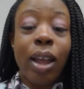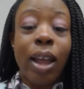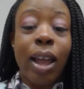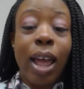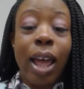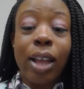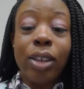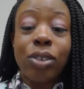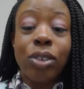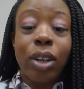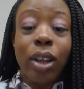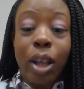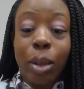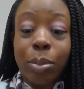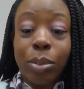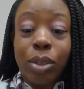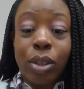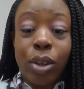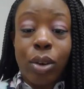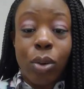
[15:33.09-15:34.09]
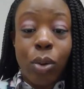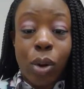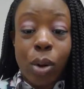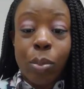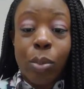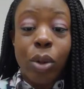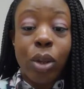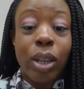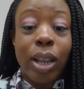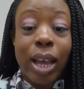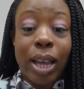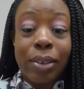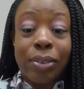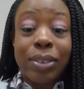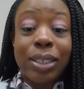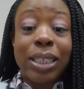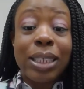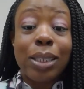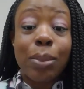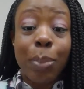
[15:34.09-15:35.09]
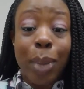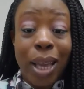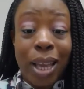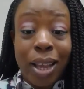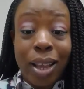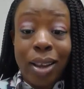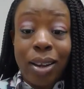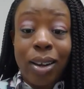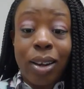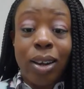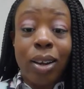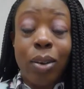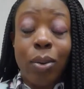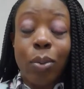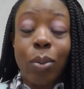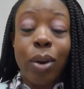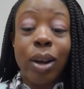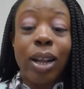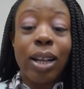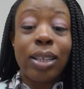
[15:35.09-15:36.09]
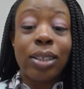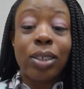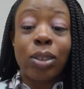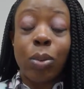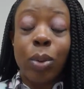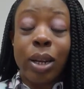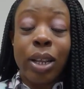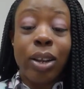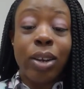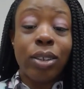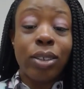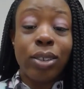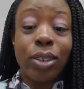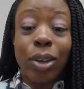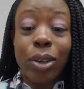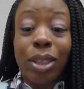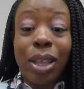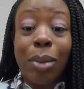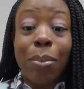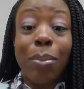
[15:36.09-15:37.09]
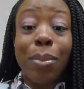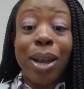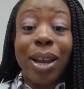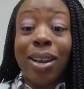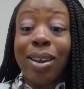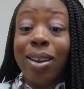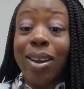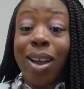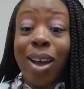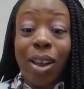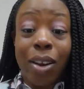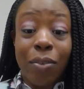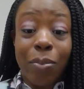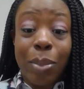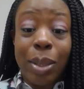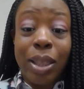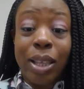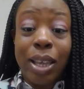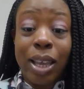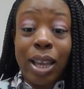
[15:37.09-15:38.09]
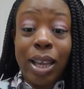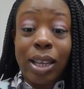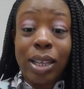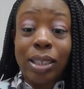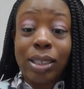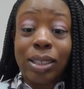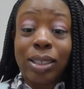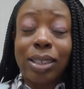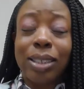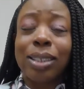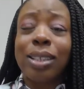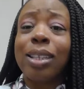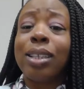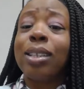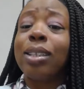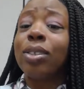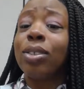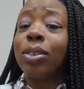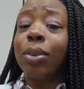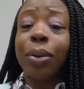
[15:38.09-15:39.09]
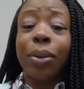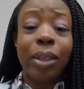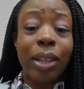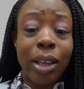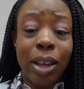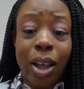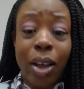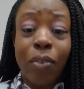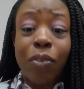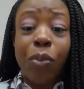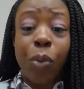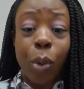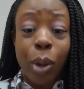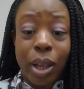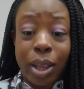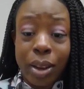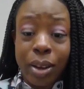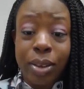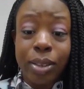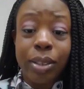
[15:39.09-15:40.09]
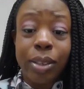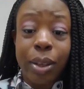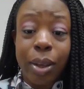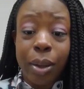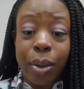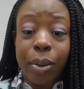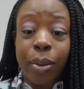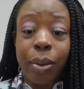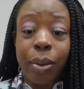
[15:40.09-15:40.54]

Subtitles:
actually up to a normal lifespan, whereas 20 years ago that might not have been the case. Certainly not 40 years ago.